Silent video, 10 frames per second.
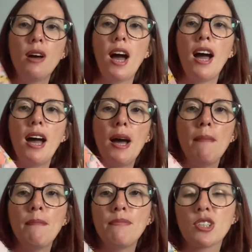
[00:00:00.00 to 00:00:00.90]

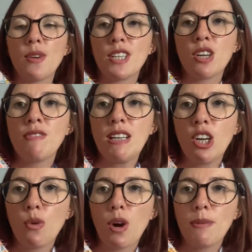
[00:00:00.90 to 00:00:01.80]
so I don't really
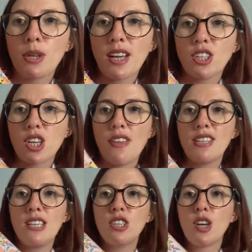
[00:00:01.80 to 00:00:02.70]
know what I'm going to turn
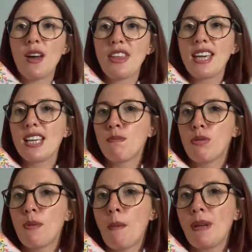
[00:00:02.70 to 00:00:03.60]
this into. I think it's
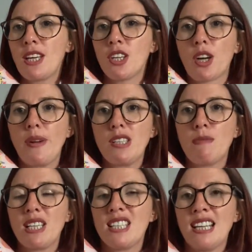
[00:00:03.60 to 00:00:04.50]
probably going to go into
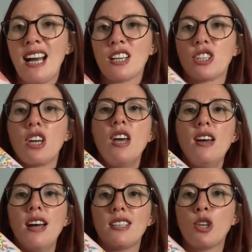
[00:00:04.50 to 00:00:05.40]
my stash
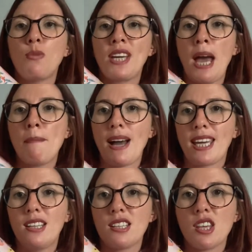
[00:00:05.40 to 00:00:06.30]
until we get
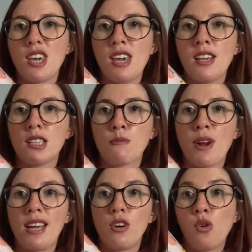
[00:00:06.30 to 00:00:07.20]
back into the
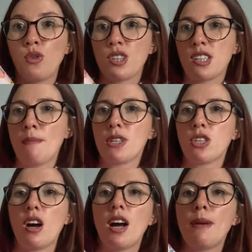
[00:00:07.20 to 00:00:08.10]
spring or
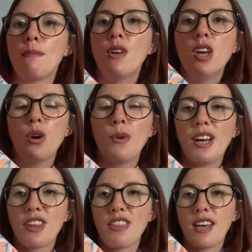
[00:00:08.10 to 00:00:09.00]
summertime, when
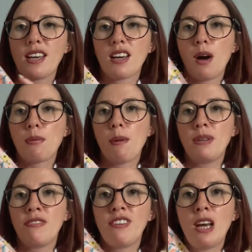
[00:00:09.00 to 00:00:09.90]
I think I'll
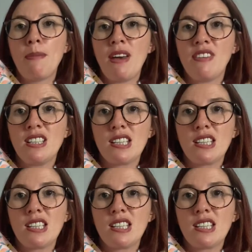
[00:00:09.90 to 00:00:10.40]
probably feel a bit of